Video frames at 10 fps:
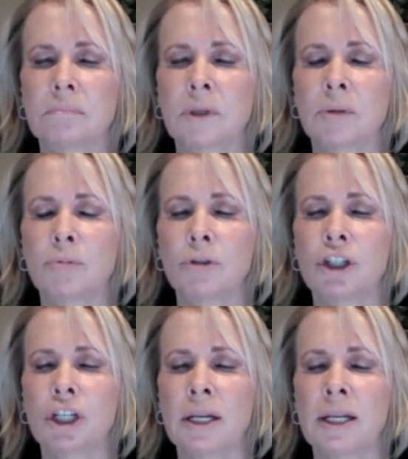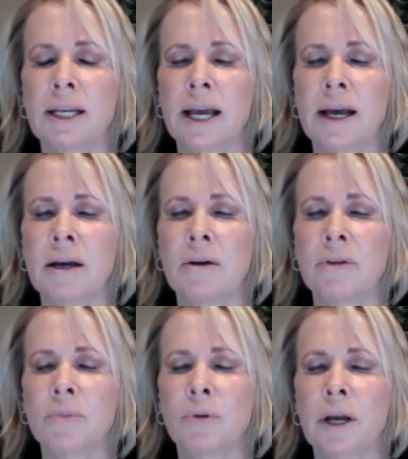appreciating how
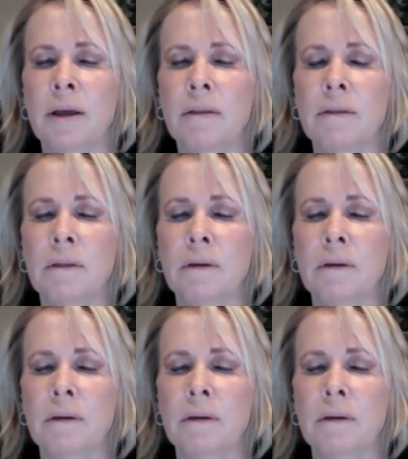the breath